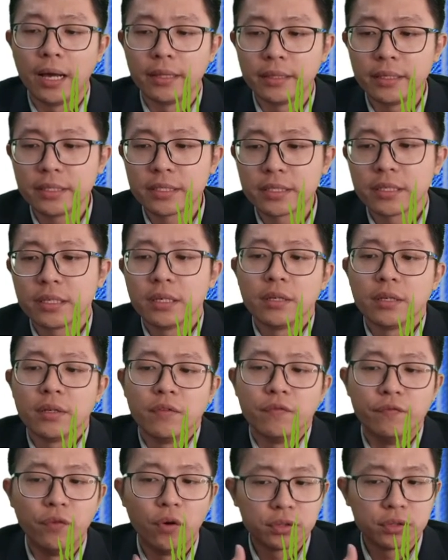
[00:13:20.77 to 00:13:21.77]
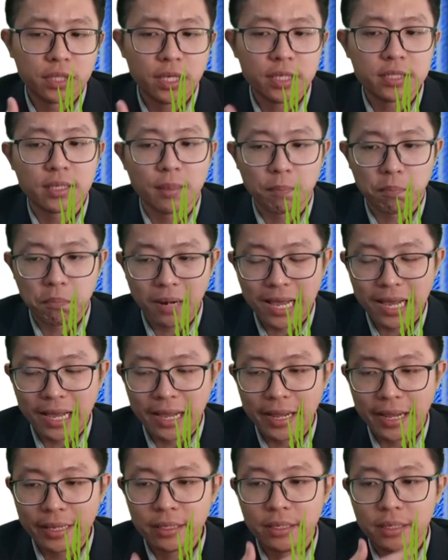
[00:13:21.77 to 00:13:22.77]
This voltage
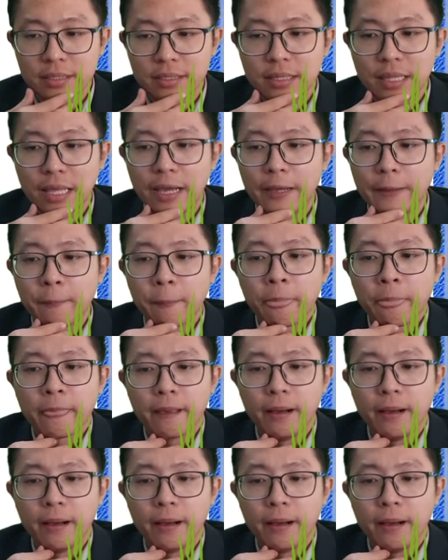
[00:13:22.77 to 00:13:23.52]
supply is like